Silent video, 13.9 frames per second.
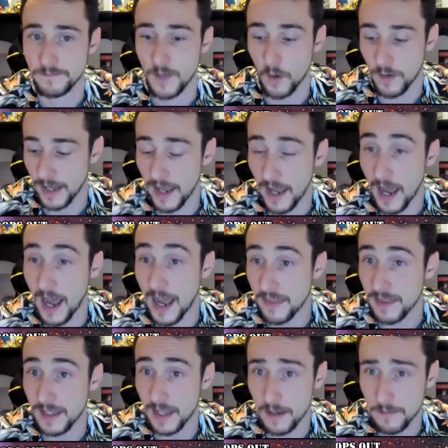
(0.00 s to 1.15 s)
Okay, I
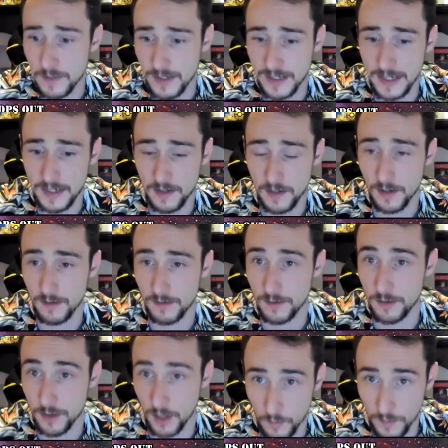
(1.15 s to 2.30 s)
think I'm gonna get
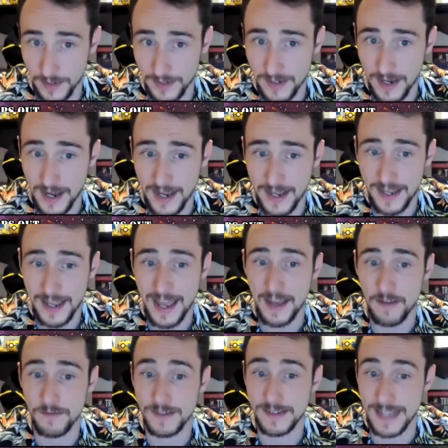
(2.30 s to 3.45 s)
going. I
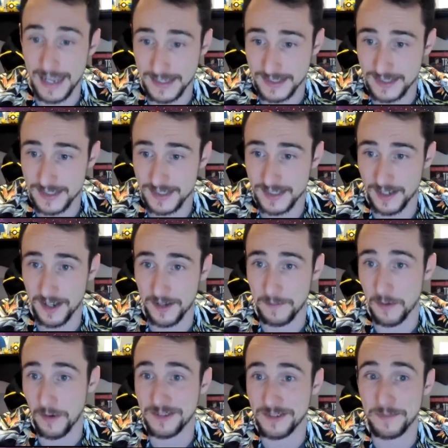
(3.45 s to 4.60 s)
have guests.
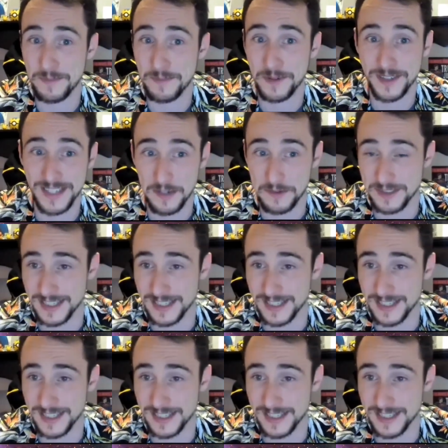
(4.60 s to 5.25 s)
My wife's birthday was yesterday.